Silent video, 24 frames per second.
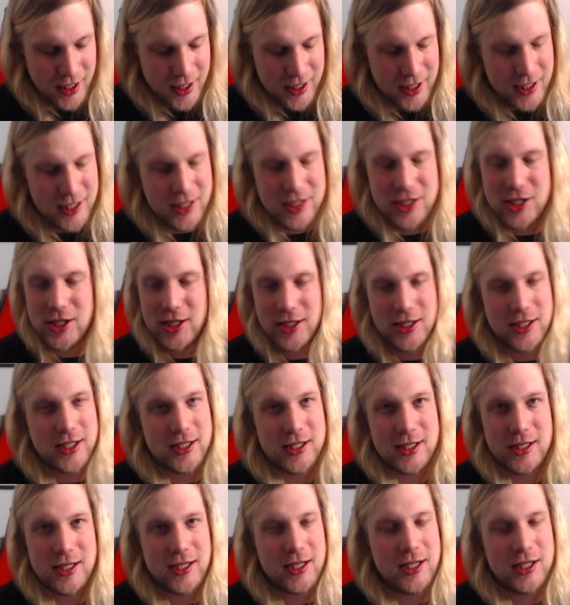he's
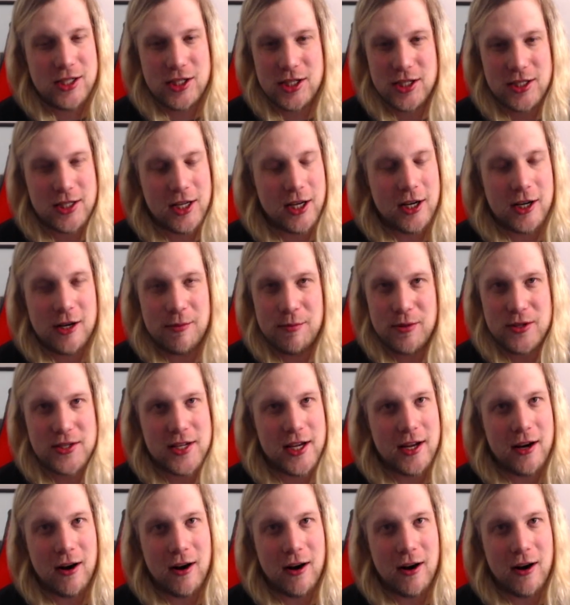just he's just 100%